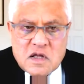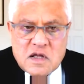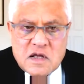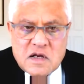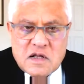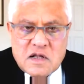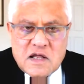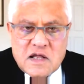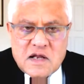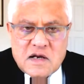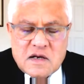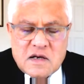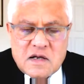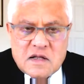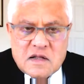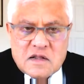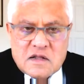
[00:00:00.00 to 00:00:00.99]
And
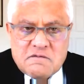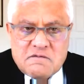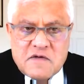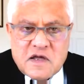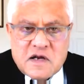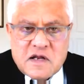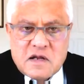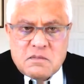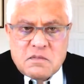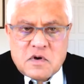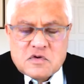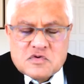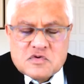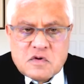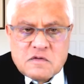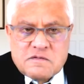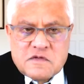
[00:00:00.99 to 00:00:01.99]
then the
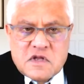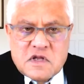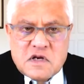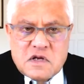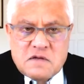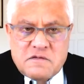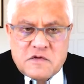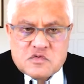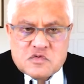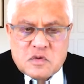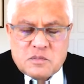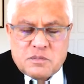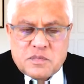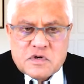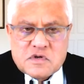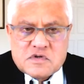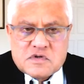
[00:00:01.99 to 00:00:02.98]
variables of the
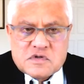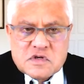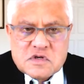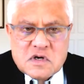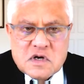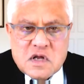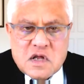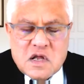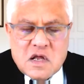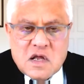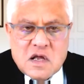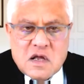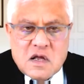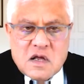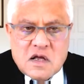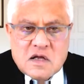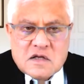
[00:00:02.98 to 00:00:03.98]
individual person,
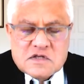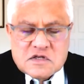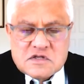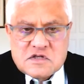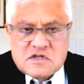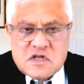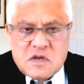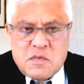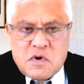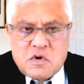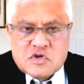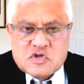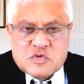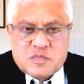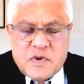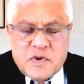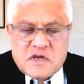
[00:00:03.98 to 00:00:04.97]
such as the
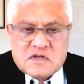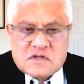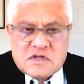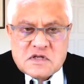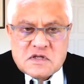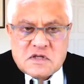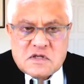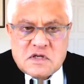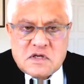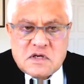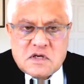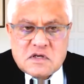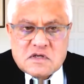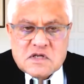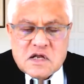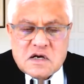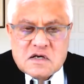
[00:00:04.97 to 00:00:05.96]
amount of space that
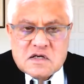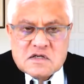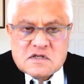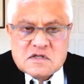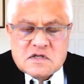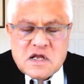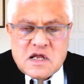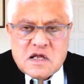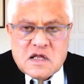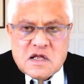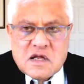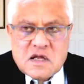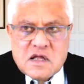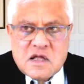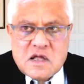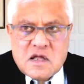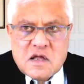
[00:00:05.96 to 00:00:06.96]
the tenant is
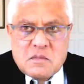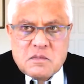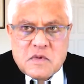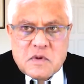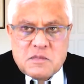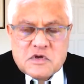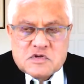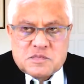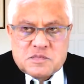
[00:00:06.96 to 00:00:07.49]
taking, may be